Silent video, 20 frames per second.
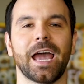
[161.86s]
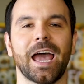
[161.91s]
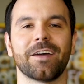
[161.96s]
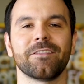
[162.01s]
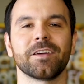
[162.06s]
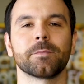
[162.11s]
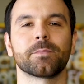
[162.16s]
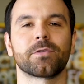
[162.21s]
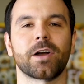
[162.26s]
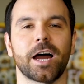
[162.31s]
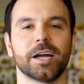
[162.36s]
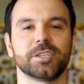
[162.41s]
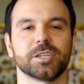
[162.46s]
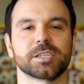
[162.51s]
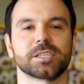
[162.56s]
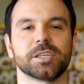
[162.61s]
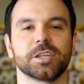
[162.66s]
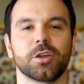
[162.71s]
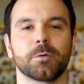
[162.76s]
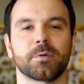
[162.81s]
Having
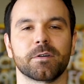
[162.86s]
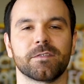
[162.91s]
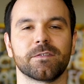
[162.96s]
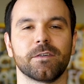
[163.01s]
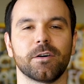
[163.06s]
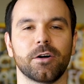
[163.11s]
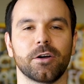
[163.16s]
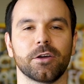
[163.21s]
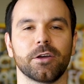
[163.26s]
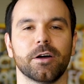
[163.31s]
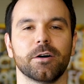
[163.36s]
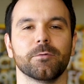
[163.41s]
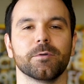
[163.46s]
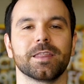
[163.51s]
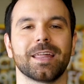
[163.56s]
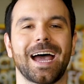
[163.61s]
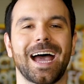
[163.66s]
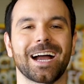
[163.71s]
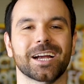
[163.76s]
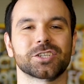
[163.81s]
projects in your portfolio
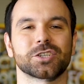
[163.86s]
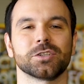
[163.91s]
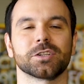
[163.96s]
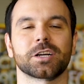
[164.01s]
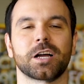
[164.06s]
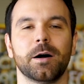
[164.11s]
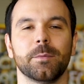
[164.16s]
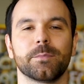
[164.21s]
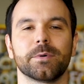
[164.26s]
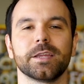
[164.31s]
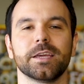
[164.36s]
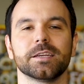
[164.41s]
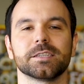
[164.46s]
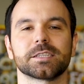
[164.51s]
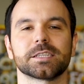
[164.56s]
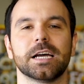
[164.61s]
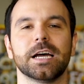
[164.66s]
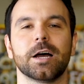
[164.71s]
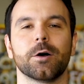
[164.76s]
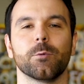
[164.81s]
with actual
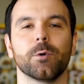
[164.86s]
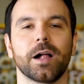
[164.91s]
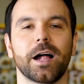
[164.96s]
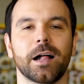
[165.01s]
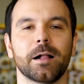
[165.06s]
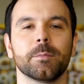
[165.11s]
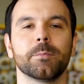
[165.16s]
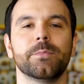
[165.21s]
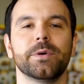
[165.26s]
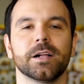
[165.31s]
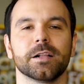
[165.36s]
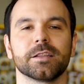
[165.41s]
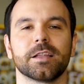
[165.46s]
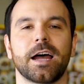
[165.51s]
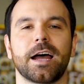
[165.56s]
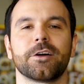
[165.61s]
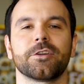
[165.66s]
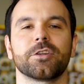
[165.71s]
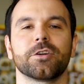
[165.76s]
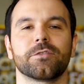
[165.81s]
companies will help build
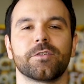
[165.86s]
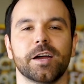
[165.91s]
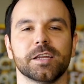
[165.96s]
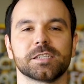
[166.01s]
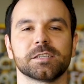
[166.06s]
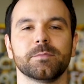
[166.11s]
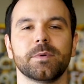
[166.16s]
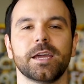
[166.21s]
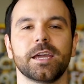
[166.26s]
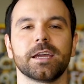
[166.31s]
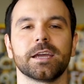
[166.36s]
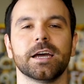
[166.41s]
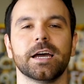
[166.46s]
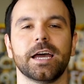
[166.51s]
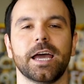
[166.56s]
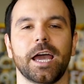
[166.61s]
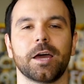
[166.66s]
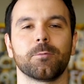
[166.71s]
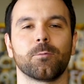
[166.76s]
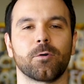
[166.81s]
out your resume
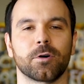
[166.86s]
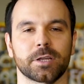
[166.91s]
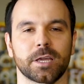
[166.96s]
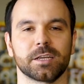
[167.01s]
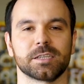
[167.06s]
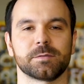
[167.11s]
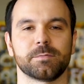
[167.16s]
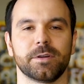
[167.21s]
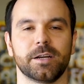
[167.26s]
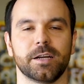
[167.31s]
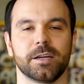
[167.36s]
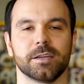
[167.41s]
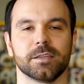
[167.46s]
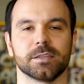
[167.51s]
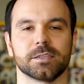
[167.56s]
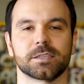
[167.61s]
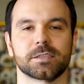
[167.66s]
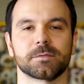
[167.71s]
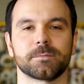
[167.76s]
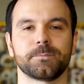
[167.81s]
and work
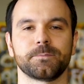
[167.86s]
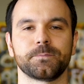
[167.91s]
experience.